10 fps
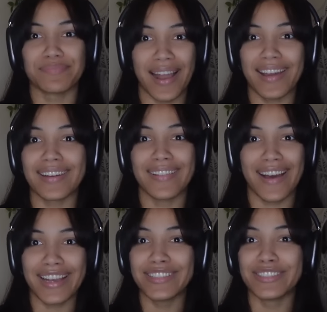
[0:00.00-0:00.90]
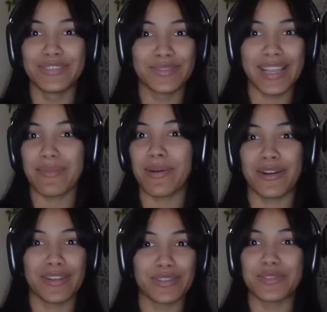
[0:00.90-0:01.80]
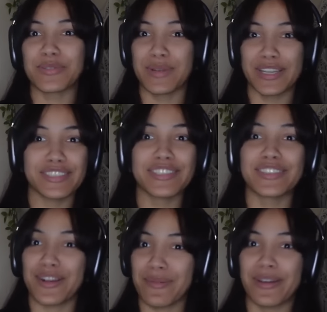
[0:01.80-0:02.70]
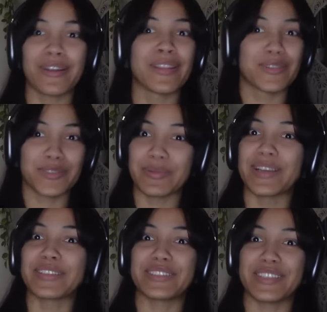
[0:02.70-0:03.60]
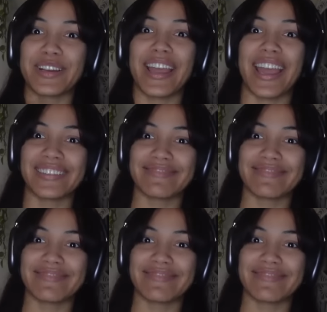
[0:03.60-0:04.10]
Not gonna lie, you think about her a little too much and talk about her a little too much, okay?